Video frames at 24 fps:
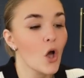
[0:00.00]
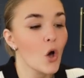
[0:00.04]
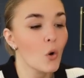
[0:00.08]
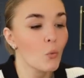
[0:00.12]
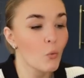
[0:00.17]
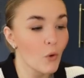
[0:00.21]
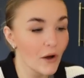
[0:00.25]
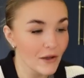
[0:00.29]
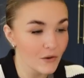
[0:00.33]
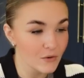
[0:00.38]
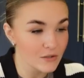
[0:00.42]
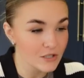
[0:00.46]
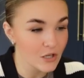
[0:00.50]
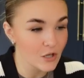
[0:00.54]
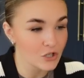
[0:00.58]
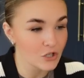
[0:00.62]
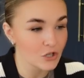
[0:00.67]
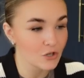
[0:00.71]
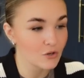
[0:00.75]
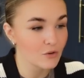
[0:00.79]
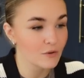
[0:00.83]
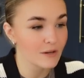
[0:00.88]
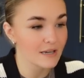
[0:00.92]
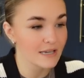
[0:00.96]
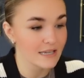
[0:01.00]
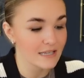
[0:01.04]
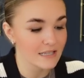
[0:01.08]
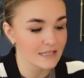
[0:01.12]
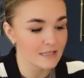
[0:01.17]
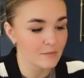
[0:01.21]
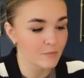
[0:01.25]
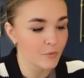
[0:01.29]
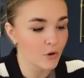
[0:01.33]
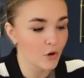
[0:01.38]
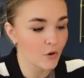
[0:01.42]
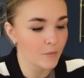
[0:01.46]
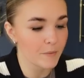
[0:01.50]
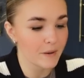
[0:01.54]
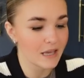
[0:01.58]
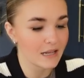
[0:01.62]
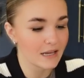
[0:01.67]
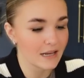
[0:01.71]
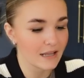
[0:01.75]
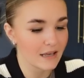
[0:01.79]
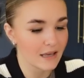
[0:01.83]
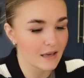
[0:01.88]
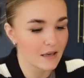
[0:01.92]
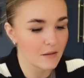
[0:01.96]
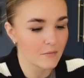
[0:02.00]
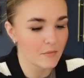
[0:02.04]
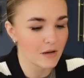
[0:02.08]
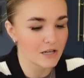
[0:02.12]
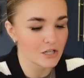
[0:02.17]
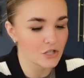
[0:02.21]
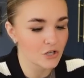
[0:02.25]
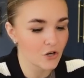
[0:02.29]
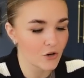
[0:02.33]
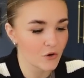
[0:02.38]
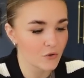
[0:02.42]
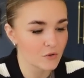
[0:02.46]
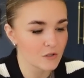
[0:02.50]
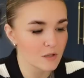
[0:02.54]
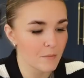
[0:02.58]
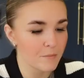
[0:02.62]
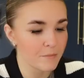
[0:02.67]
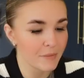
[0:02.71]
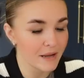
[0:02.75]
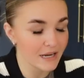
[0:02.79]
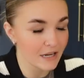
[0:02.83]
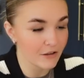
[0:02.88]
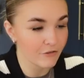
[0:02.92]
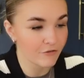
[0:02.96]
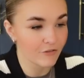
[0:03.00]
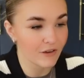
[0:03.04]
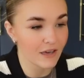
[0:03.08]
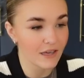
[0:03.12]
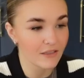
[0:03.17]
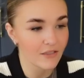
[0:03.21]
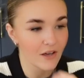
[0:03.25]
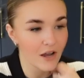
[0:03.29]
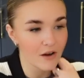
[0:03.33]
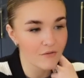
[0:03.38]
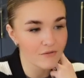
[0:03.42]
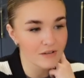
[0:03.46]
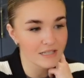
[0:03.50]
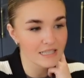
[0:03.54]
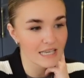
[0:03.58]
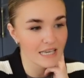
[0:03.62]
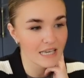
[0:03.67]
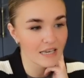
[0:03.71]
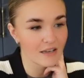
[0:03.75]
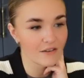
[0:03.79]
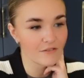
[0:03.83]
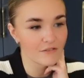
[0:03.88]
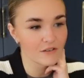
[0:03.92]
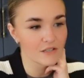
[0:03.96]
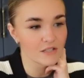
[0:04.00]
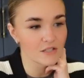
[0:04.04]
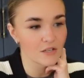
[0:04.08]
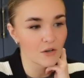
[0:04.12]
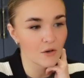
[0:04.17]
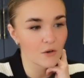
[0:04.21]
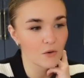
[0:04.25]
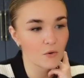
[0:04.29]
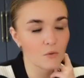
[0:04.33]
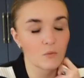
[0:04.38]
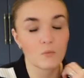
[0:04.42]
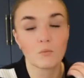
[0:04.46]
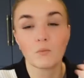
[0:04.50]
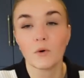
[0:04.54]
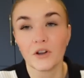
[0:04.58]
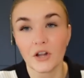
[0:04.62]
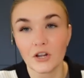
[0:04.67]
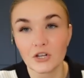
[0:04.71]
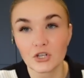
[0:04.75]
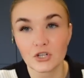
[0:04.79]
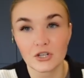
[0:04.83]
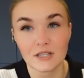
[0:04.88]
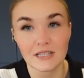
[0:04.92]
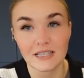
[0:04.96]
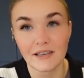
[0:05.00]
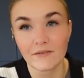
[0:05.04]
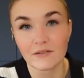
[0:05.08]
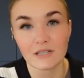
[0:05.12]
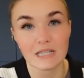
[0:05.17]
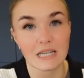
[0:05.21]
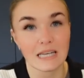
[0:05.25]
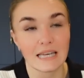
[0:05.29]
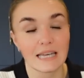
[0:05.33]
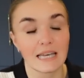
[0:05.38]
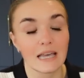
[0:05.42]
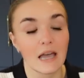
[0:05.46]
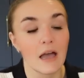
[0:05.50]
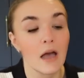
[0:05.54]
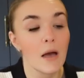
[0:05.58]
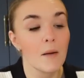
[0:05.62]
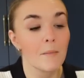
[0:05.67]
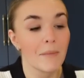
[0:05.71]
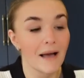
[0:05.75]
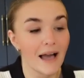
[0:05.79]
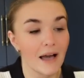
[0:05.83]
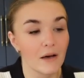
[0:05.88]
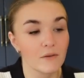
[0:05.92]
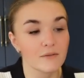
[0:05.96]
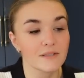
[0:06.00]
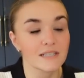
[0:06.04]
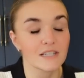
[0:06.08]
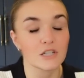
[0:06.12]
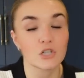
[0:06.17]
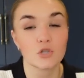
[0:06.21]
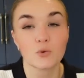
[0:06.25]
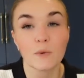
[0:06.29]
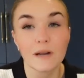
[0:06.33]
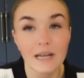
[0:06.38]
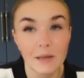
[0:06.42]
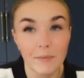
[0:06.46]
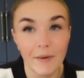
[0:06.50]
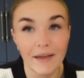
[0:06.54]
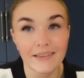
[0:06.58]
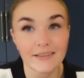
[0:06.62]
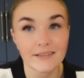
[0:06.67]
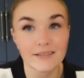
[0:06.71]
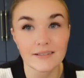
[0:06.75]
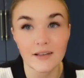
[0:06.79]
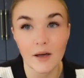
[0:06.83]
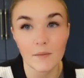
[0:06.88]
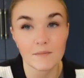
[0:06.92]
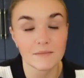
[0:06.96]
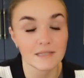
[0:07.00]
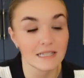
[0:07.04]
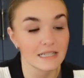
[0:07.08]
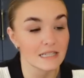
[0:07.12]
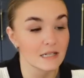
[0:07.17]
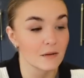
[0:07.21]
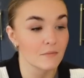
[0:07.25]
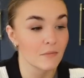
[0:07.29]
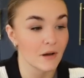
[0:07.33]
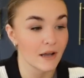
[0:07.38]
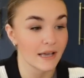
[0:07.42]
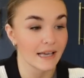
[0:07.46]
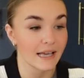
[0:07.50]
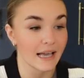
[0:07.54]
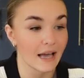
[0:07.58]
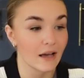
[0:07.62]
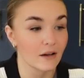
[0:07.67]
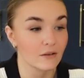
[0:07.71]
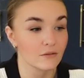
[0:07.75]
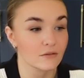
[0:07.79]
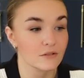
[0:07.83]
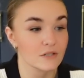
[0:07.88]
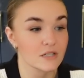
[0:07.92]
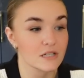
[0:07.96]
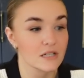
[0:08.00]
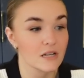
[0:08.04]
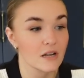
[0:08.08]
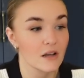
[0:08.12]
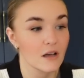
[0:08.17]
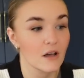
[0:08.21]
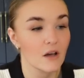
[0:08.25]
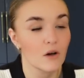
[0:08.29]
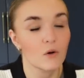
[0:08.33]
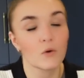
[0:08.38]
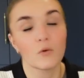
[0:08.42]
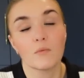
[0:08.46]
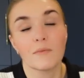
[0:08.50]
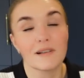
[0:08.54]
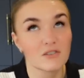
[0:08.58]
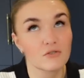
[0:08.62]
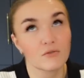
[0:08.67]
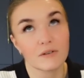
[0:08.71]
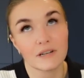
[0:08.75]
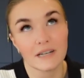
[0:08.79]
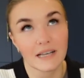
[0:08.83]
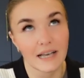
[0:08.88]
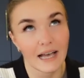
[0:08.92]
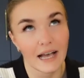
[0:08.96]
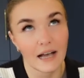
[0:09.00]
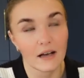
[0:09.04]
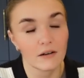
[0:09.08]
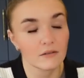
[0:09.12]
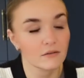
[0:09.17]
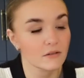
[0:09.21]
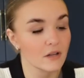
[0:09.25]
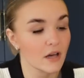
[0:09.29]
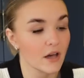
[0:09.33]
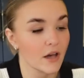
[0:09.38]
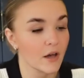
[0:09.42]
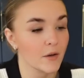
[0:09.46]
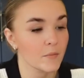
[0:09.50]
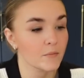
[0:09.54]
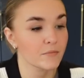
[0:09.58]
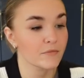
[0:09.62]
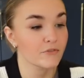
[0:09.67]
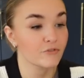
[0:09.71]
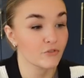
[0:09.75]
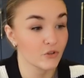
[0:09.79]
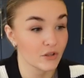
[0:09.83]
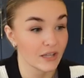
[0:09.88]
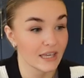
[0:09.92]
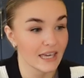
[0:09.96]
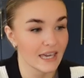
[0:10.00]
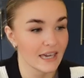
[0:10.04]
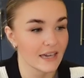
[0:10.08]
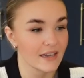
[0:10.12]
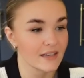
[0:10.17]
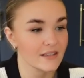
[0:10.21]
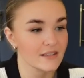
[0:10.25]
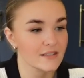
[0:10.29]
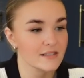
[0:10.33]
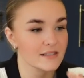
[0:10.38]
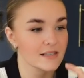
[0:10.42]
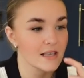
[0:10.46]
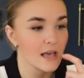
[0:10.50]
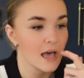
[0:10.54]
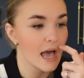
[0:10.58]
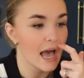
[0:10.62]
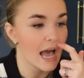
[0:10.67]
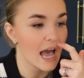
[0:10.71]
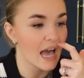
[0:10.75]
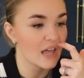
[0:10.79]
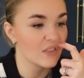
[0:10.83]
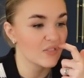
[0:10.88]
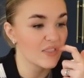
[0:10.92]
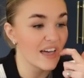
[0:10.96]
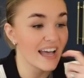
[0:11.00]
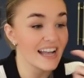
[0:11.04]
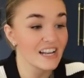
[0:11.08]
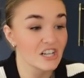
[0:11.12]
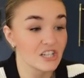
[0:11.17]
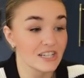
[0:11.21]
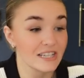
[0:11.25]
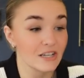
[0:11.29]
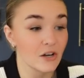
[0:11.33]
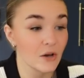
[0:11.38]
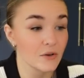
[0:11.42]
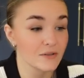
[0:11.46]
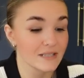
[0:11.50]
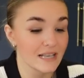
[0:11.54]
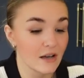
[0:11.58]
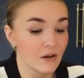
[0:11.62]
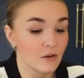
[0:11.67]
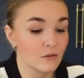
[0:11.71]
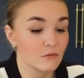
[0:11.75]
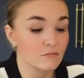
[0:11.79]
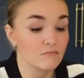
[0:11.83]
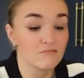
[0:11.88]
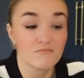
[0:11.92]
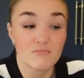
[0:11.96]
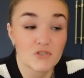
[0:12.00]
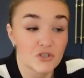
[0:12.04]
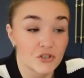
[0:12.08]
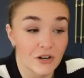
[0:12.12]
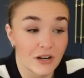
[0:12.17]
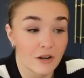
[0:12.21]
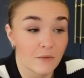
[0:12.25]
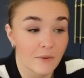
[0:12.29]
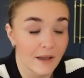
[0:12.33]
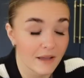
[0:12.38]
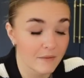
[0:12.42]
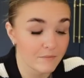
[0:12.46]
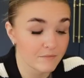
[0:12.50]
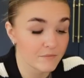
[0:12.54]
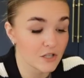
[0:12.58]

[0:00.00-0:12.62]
What I also do is pop in here my child benefit that I receive. So £170.20 comes into my account, or my joint account, for the kids, and that actually goes out straight away.